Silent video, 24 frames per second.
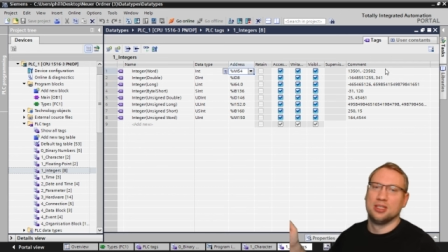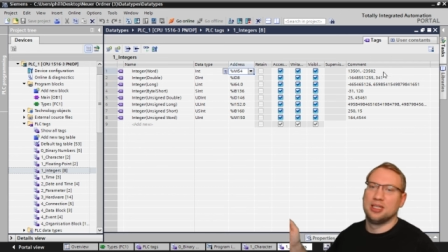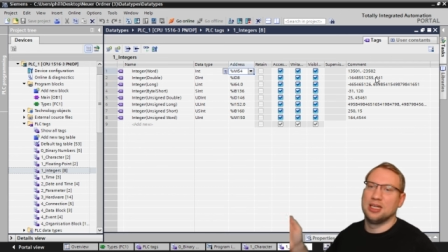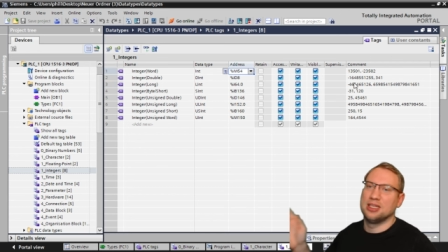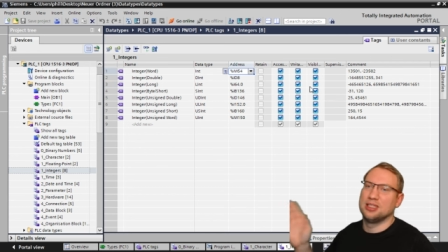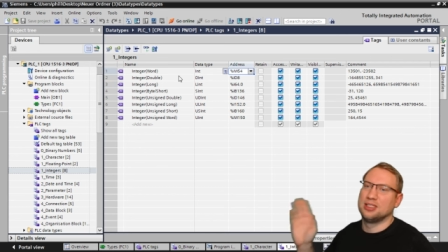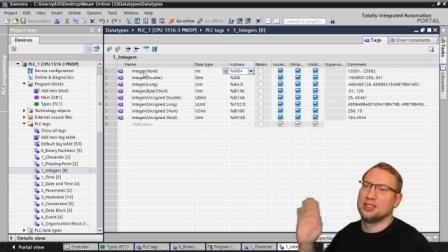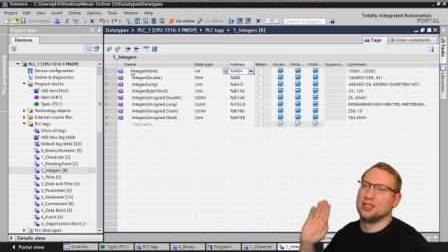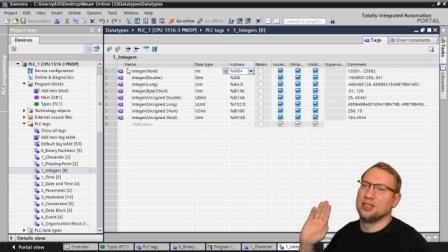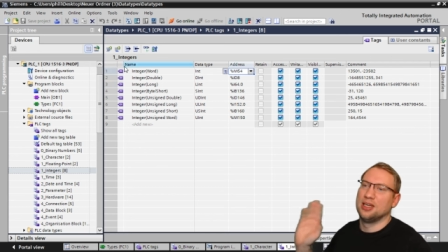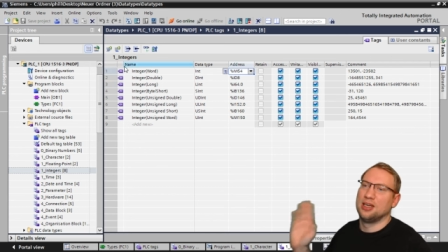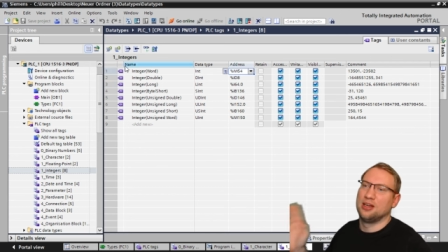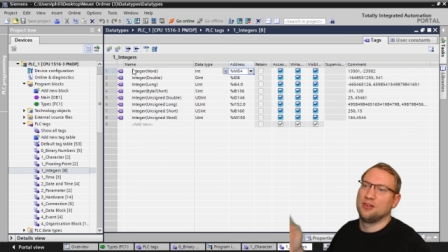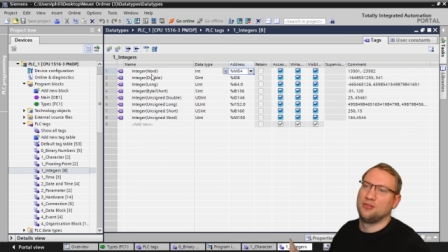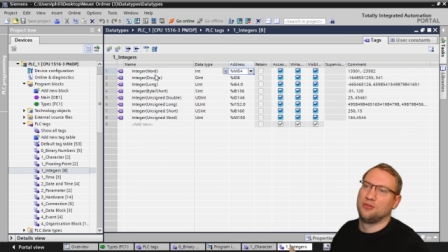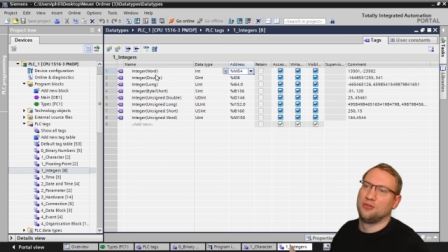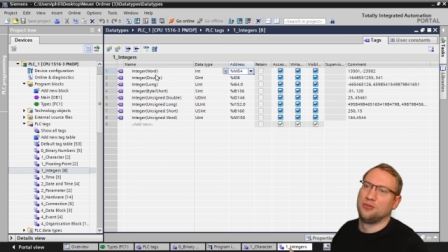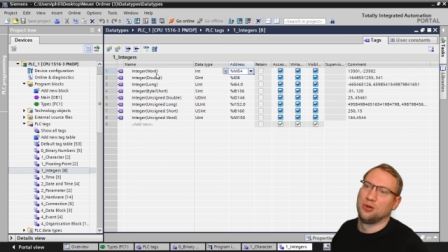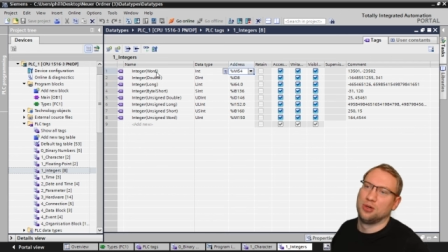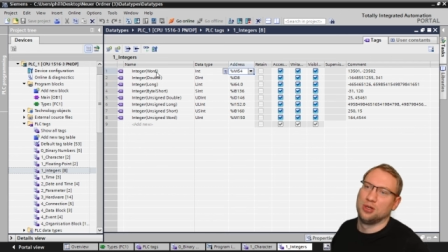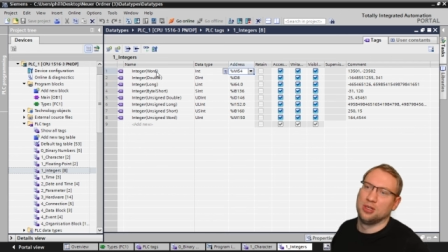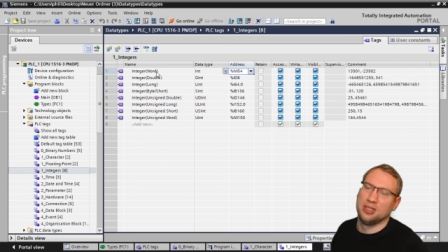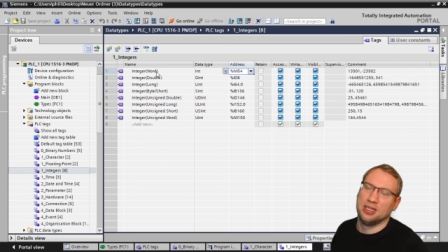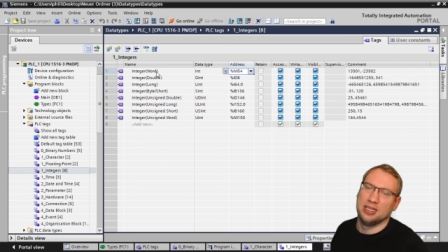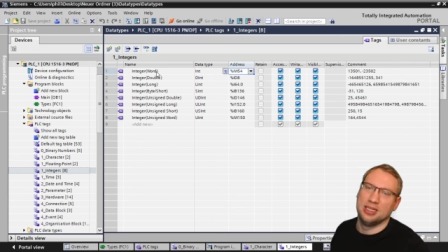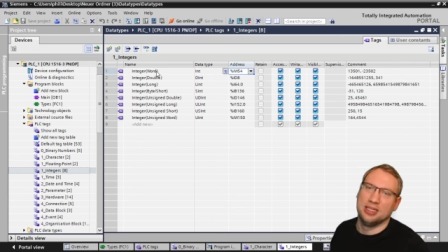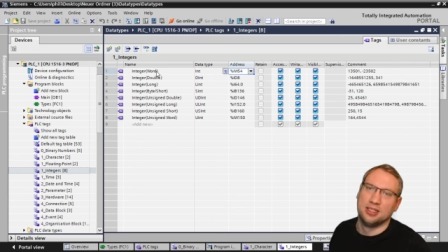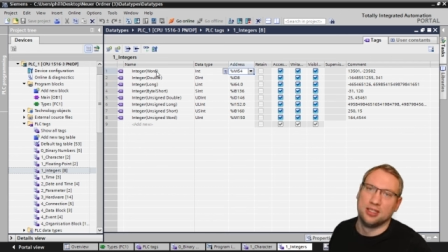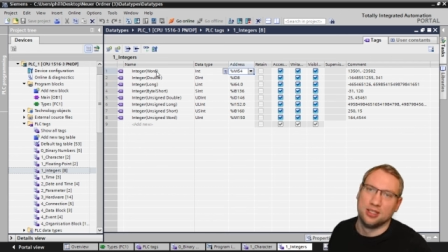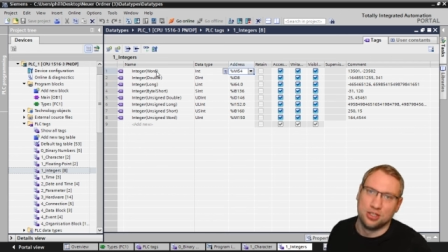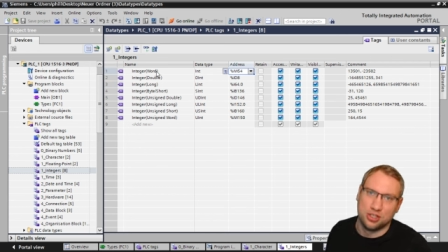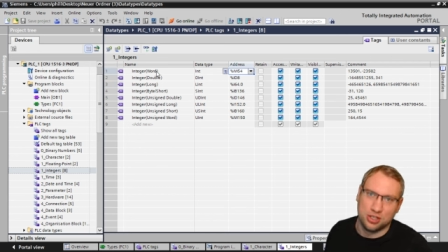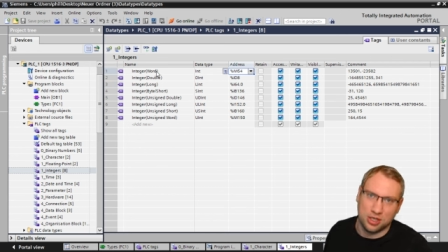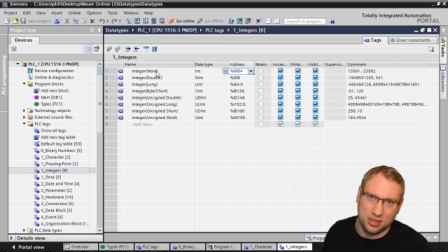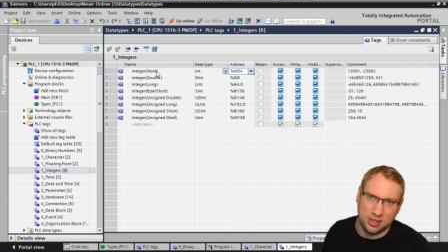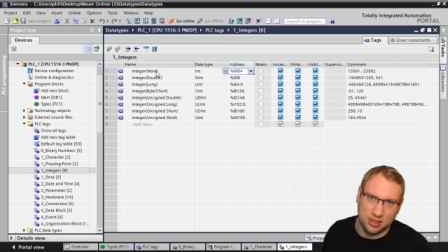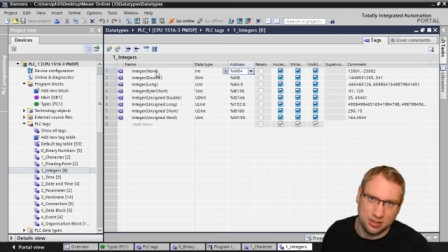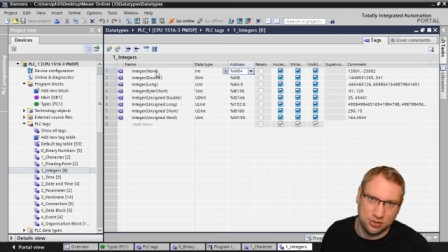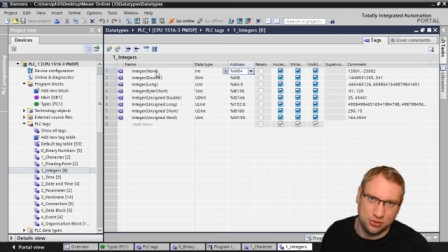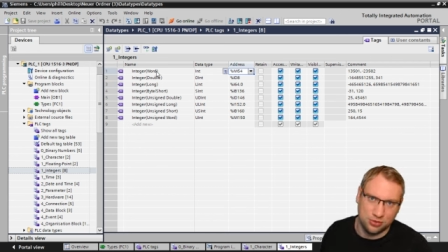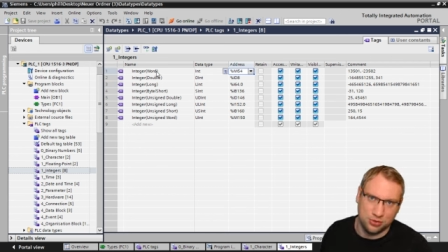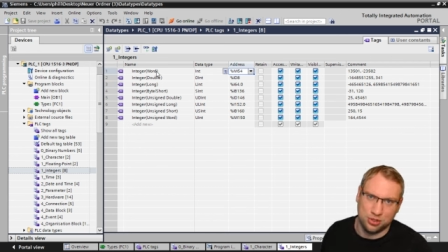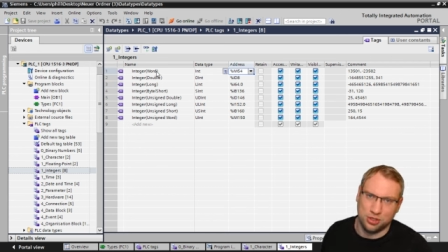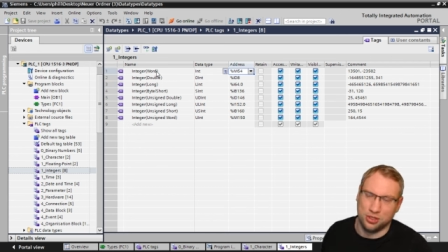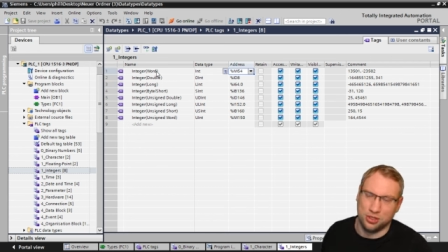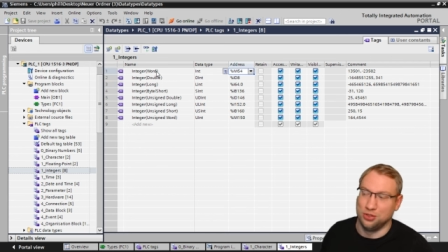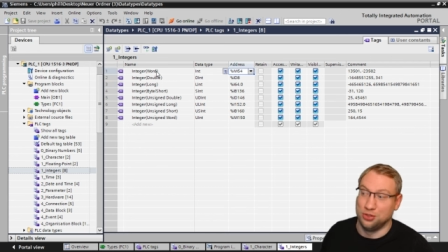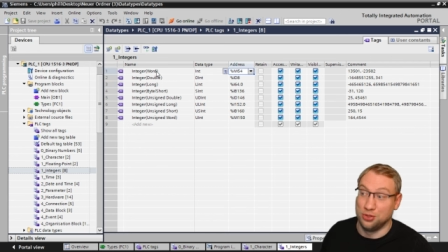that's enough for an integer.
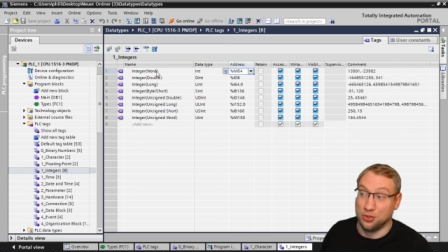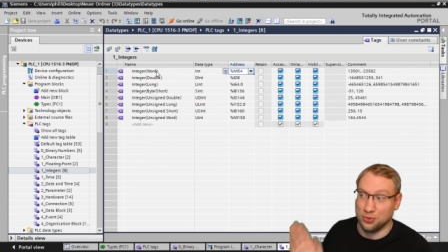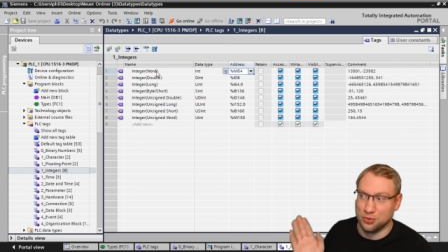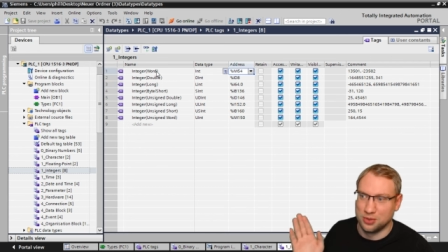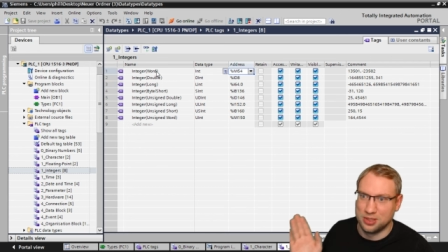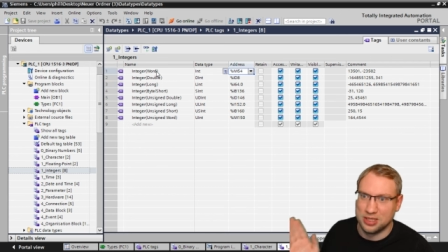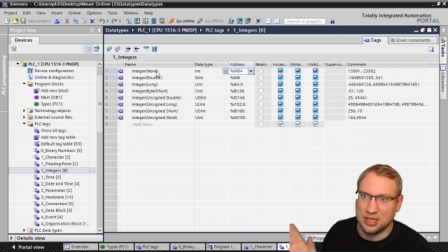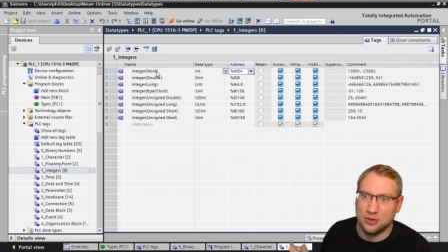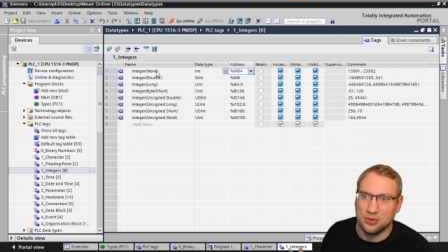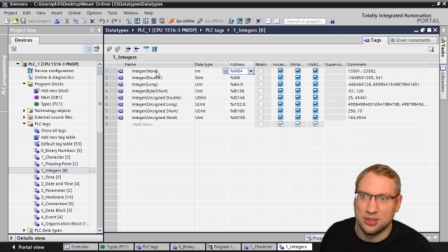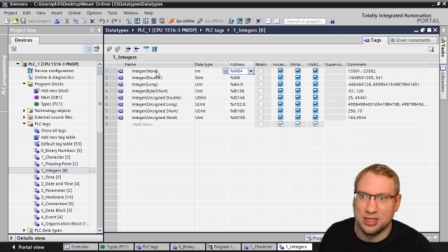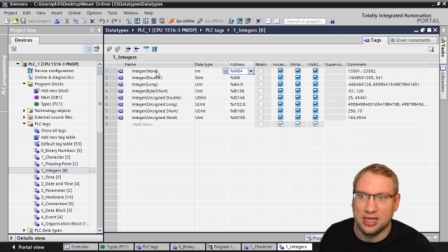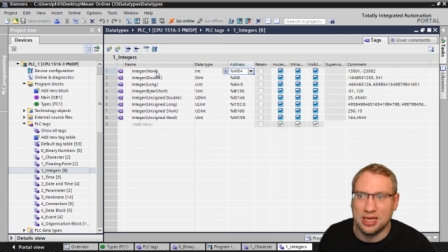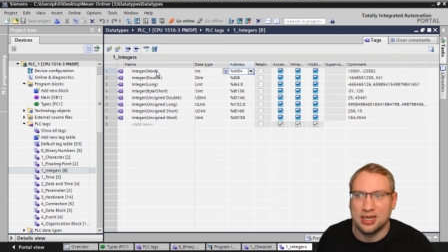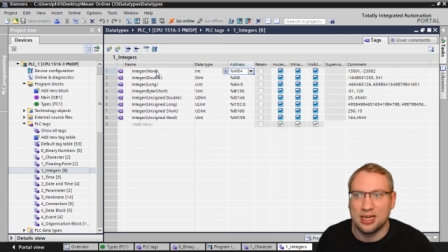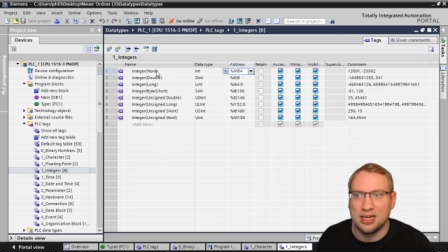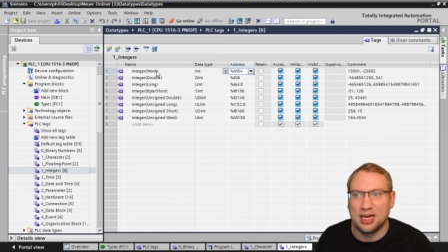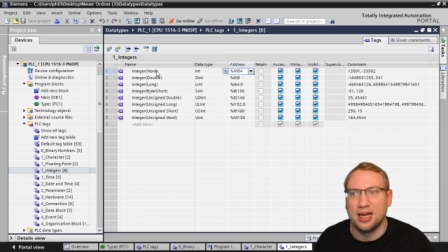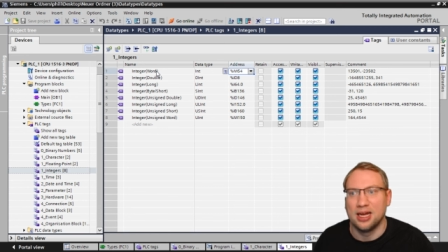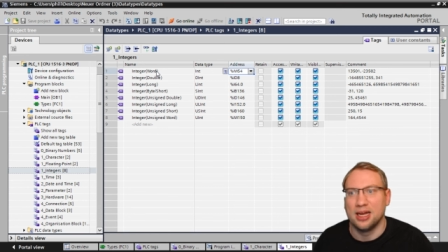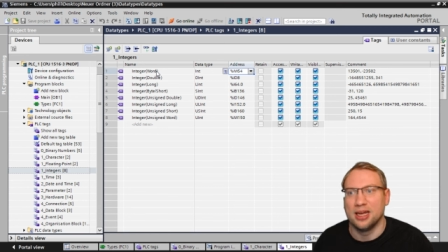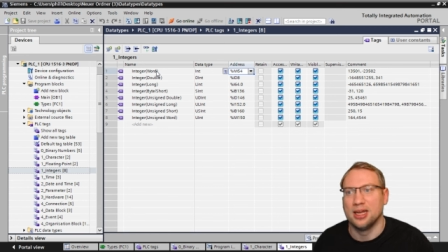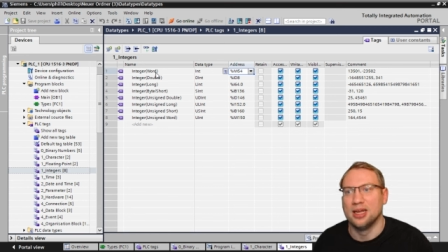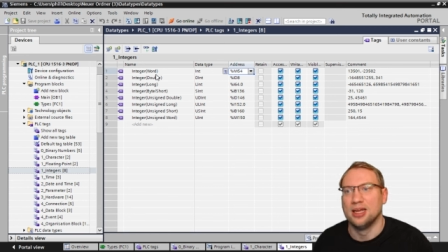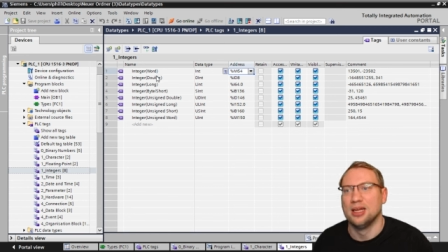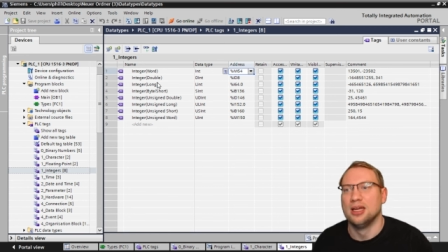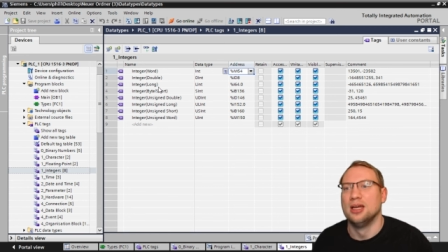Usually don't go that high.